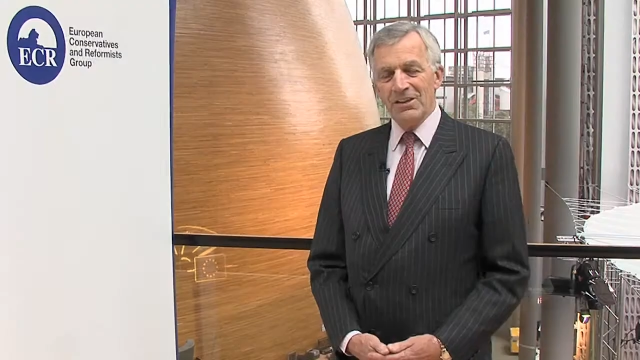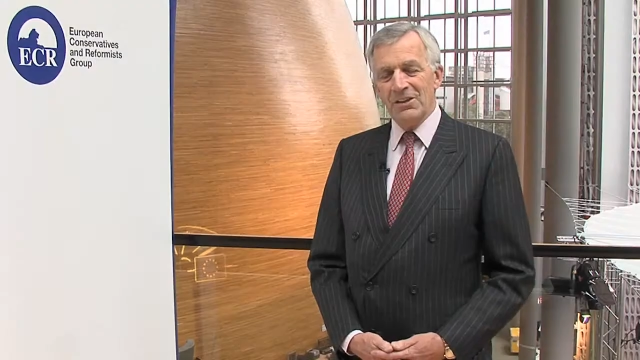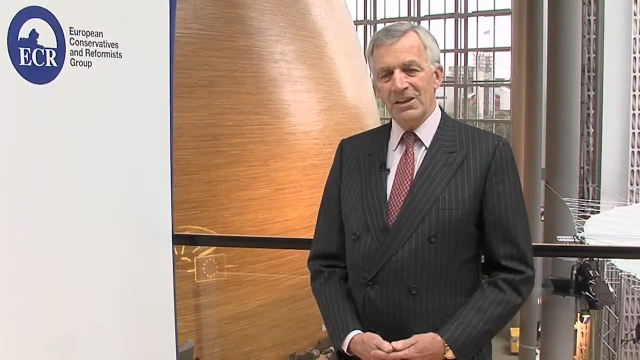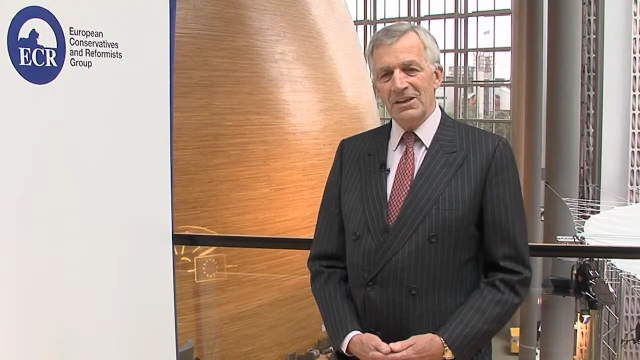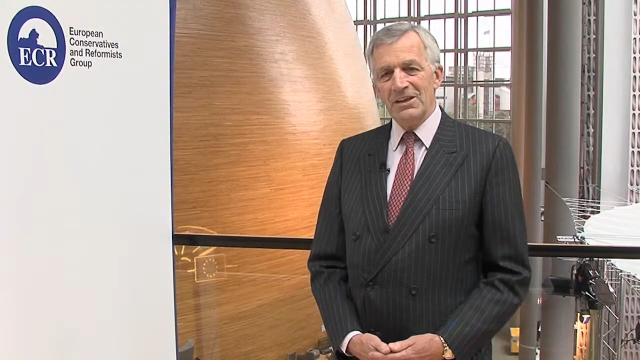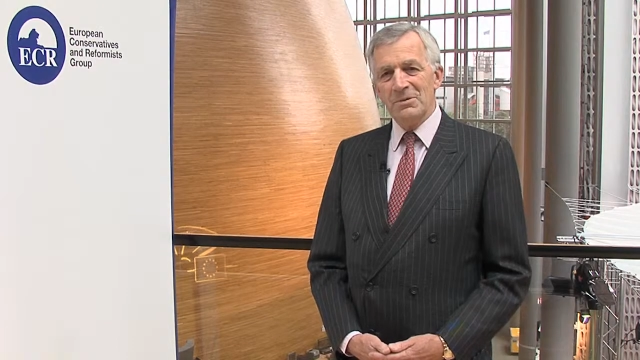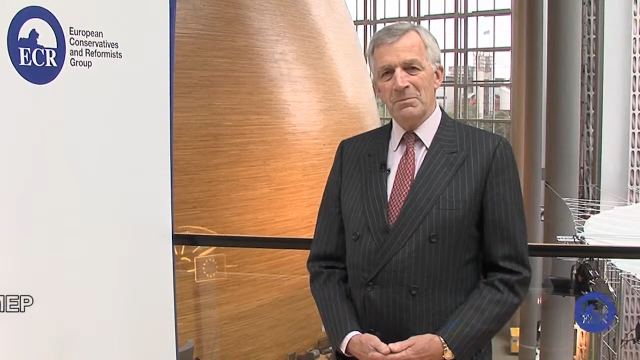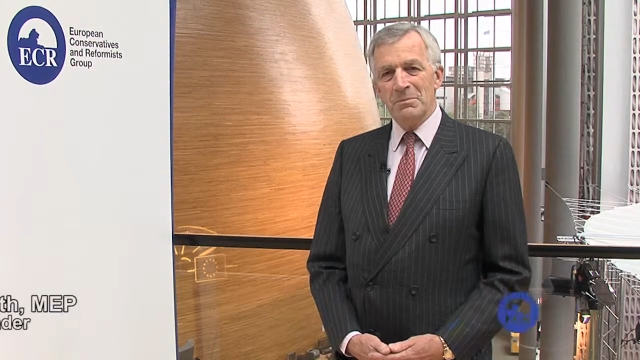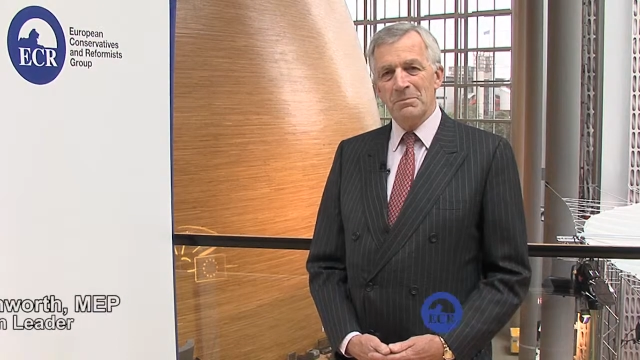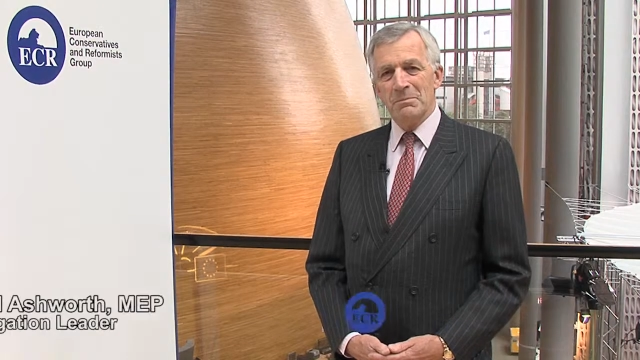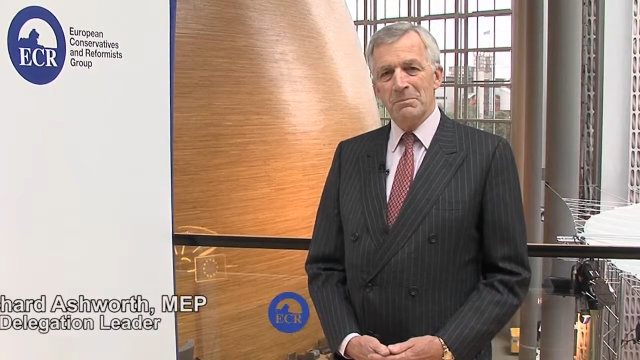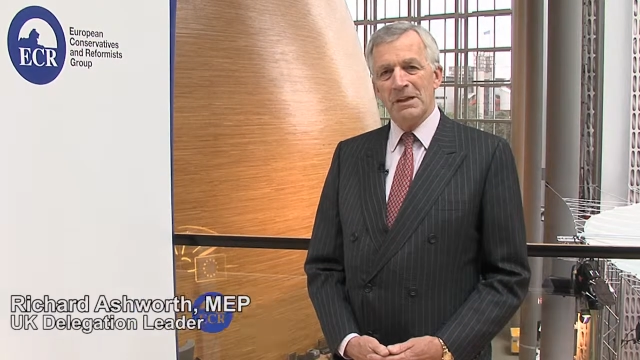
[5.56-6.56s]
The
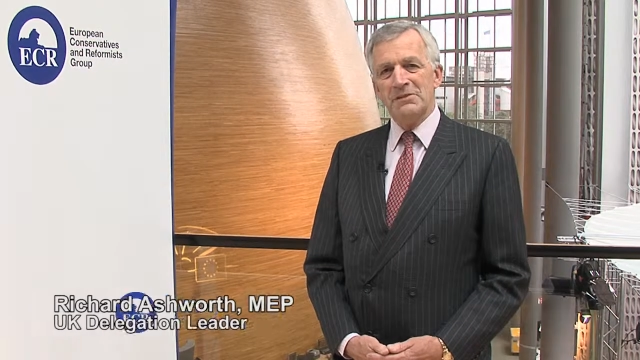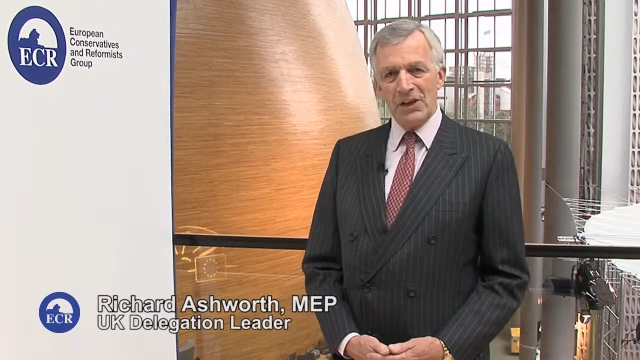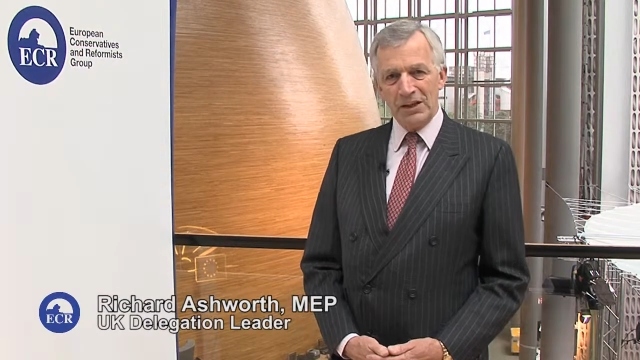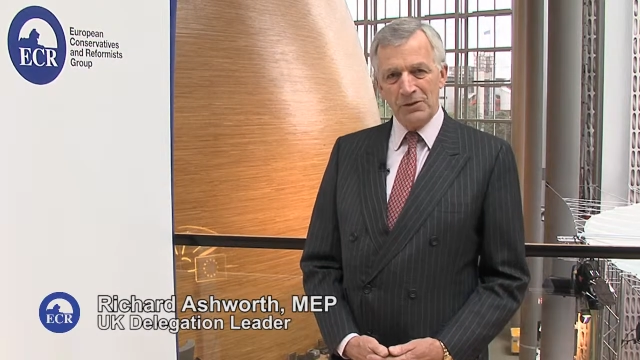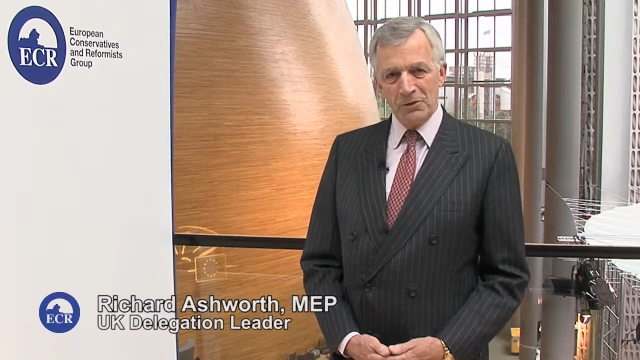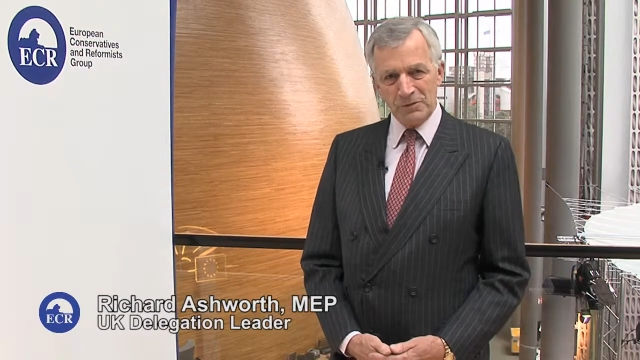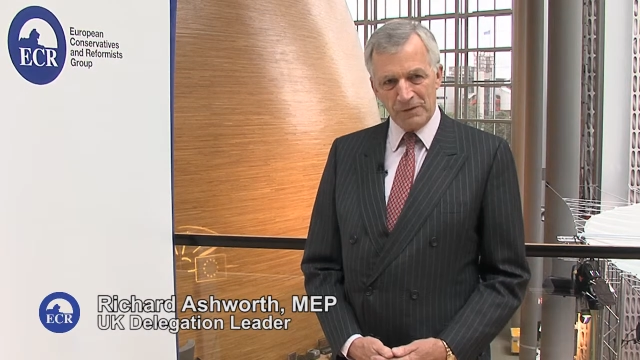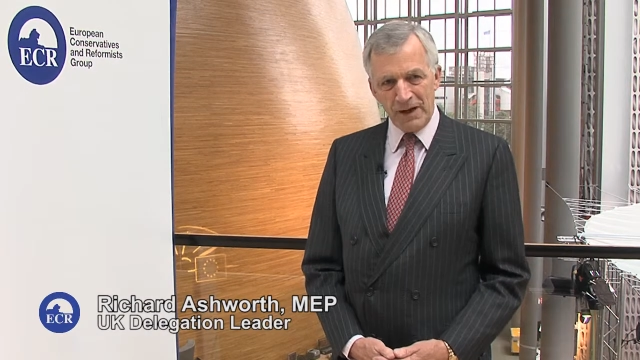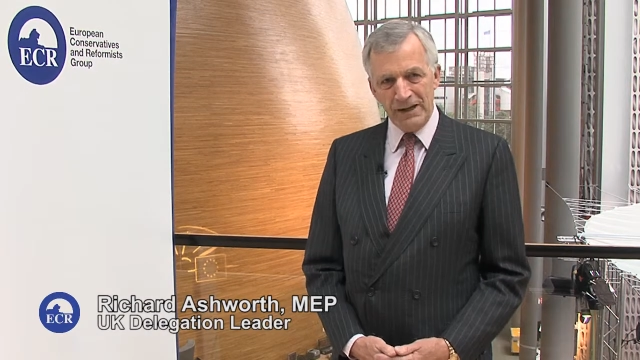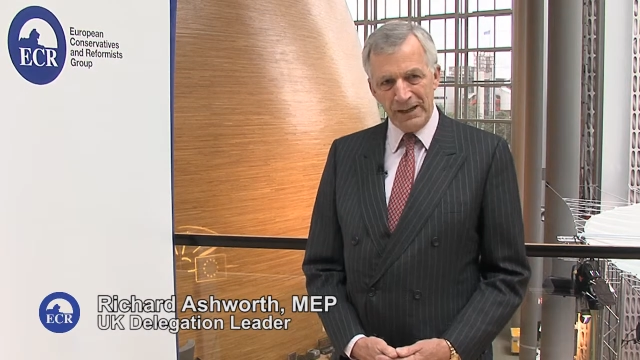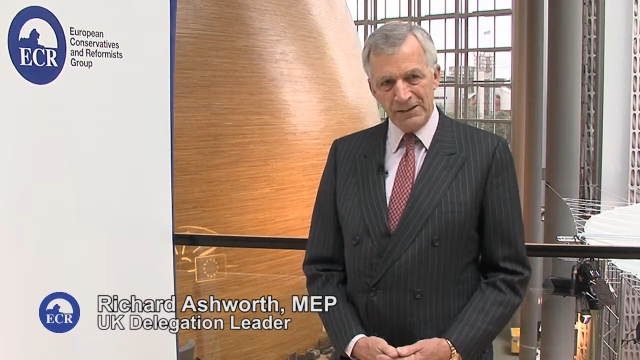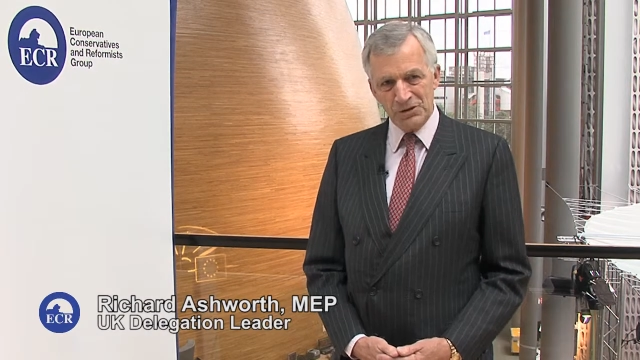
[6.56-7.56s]
Multiannual
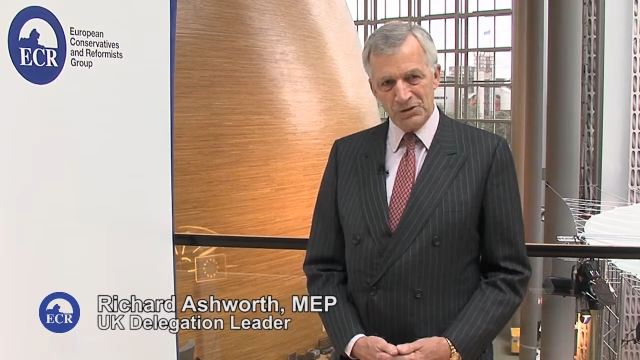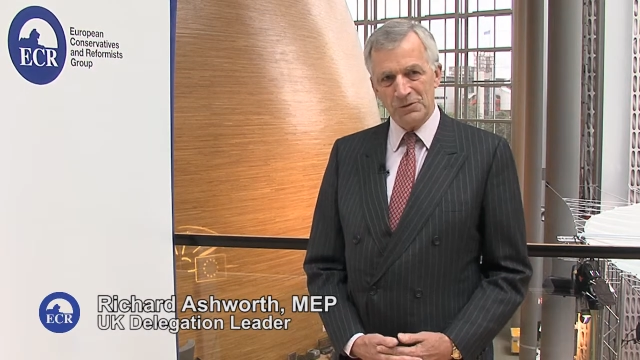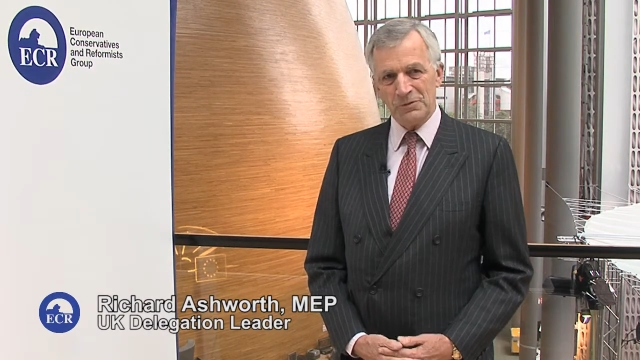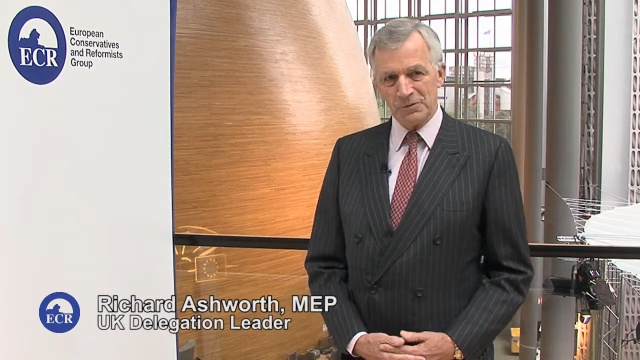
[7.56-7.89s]
Financial